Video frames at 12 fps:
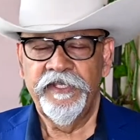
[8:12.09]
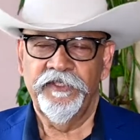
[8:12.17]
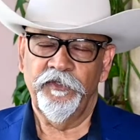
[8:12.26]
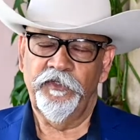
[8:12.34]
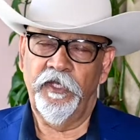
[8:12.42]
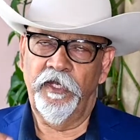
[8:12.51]

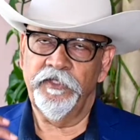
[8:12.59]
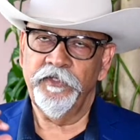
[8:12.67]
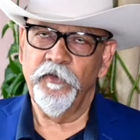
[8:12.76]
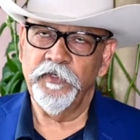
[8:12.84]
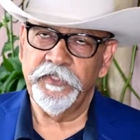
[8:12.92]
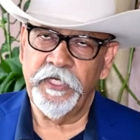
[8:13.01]
So the Earth
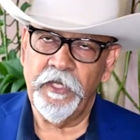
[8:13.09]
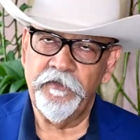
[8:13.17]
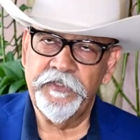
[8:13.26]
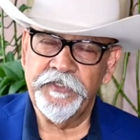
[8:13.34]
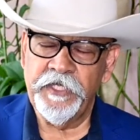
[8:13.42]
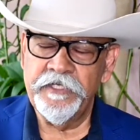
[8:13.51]
goes
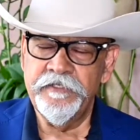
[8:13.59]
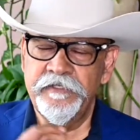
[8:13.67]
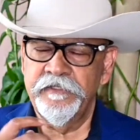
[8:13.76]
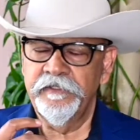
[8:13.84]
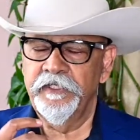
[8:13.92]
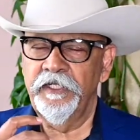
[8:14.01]
around Sun
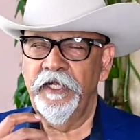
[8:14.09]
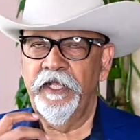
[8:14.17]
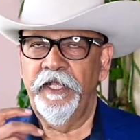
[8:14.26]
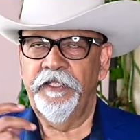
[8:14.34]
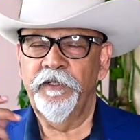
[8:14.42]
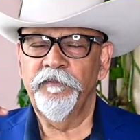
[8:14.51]

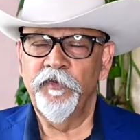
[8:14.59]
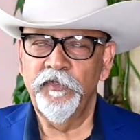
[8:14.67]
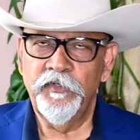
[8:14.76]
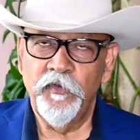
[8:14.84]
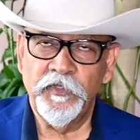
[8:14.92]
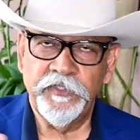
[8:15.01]
and the
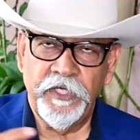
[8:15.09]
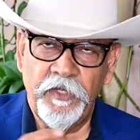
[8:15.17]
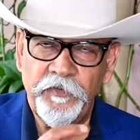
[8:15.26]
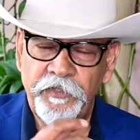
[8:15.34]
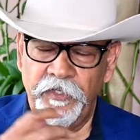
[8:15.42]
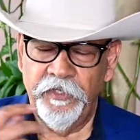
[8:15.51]
Moon goes
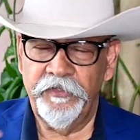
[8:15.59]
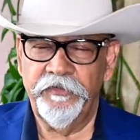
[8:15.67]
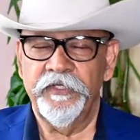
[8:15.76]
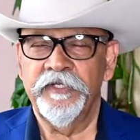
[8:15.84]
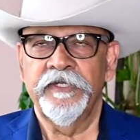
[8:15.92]
around Earth.